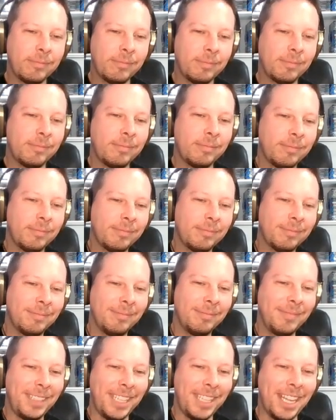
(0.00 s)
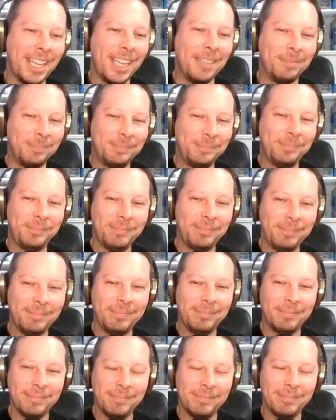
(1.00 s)

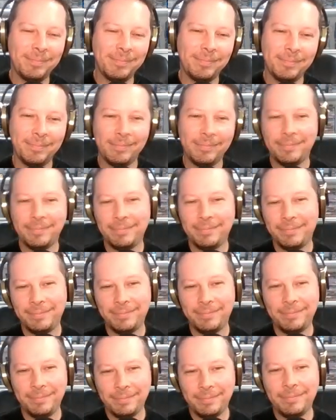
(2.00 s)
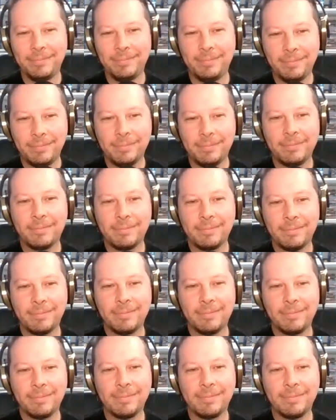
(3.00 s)
(silent)